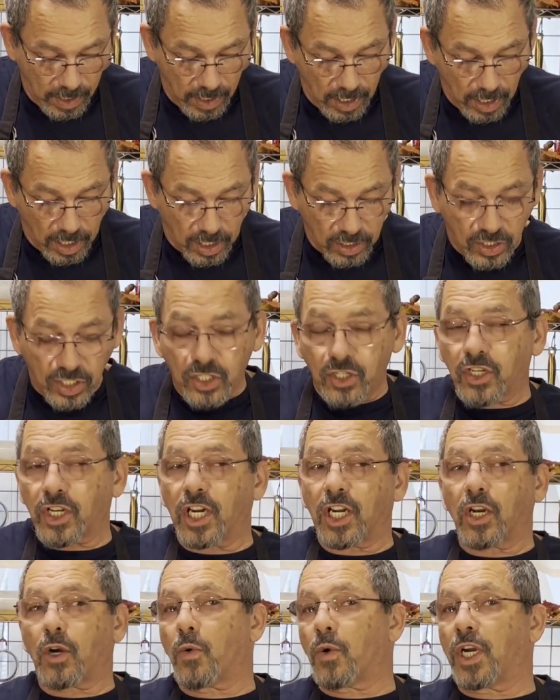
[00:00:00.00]
Because these are going
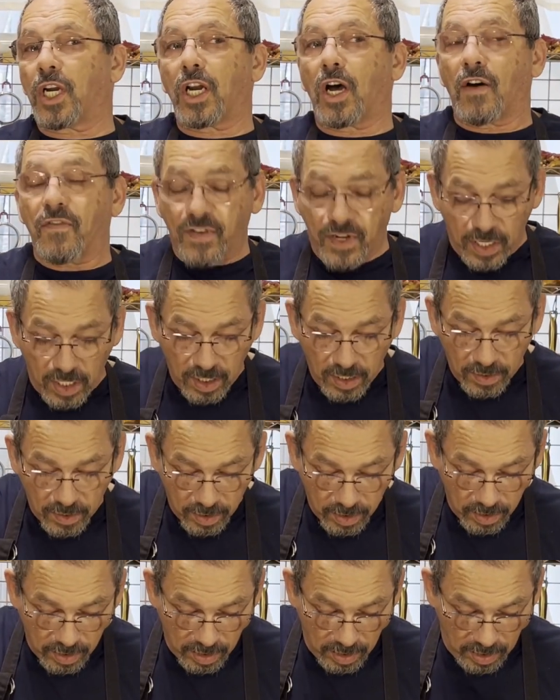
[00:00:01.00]
to go in an oven.
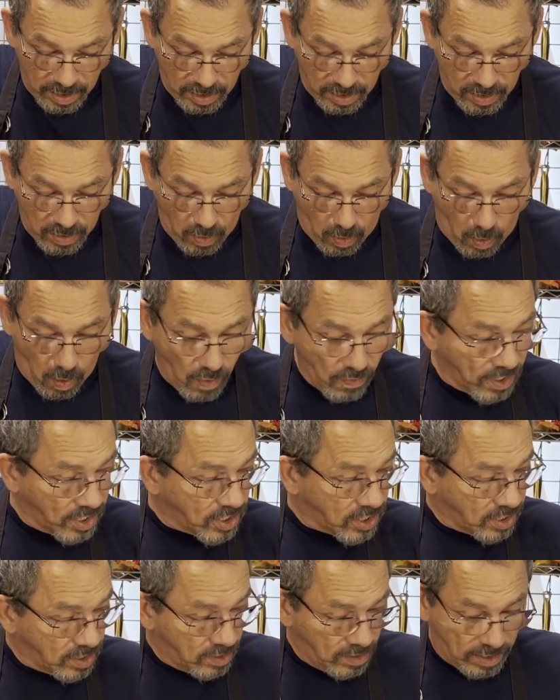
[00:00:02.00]
All
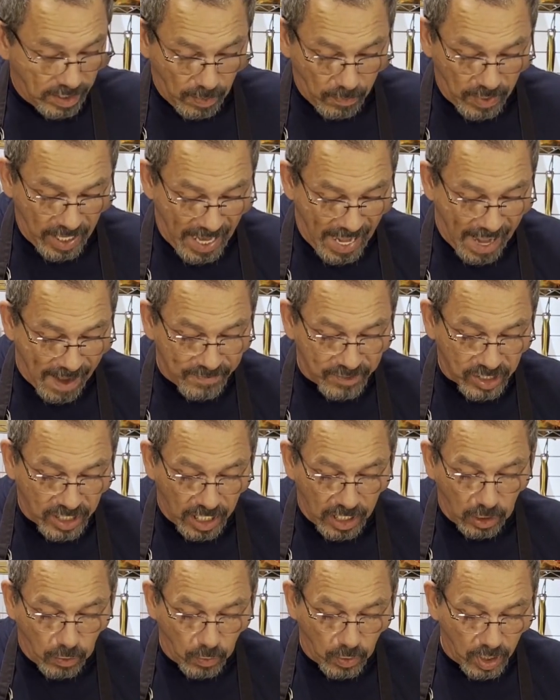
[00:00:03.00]
this that we have is
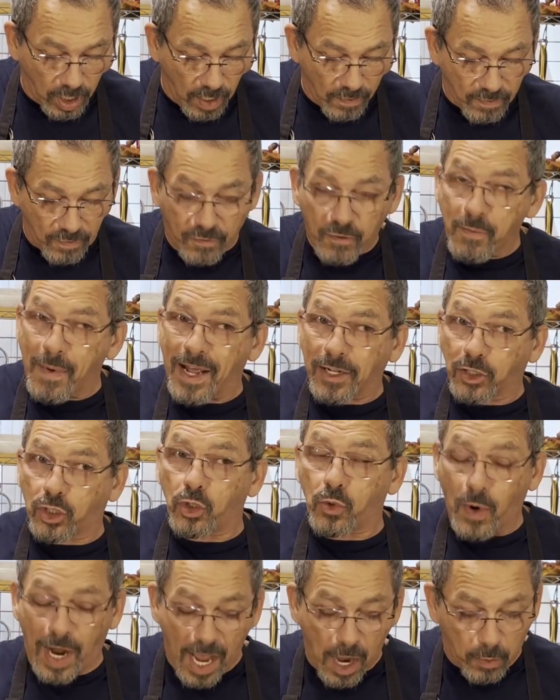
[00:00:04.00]
going to go in an oven for about
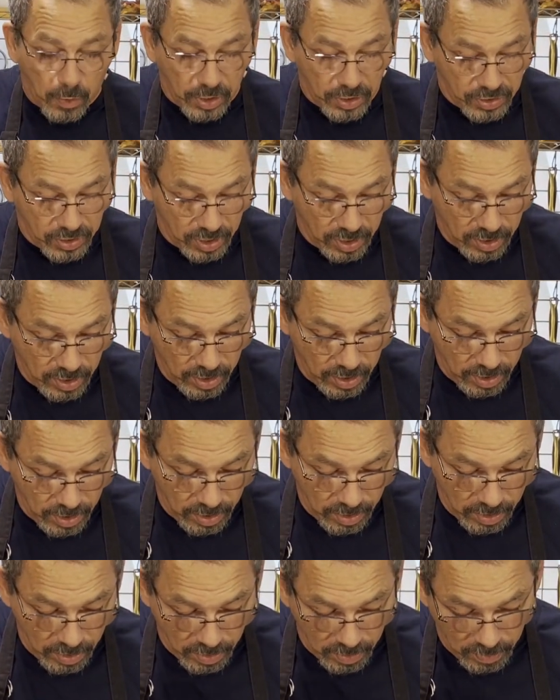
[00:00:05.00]
2 hours.
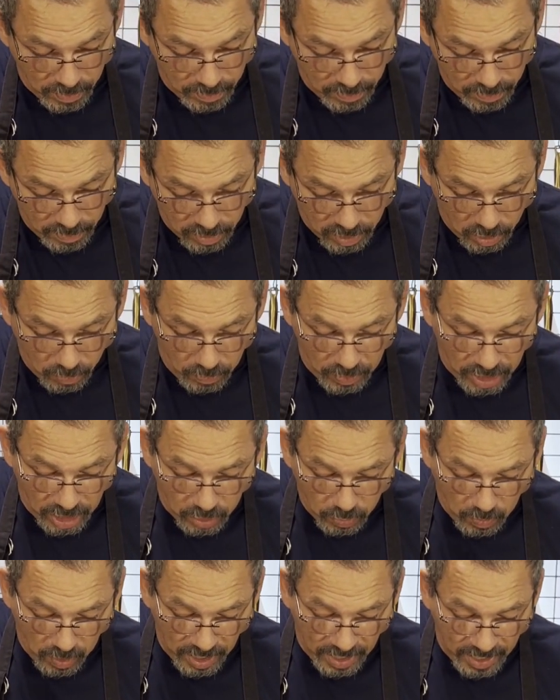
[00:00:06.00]
So we
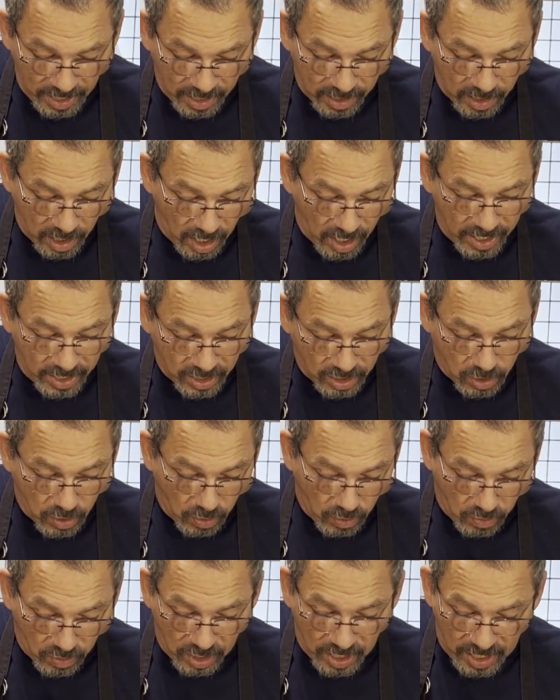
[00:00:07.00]
just want to get a nice
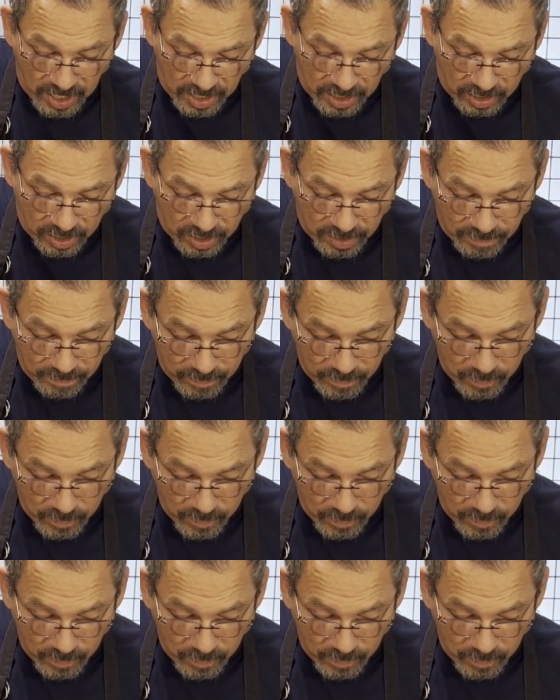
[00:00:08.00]
cook on these.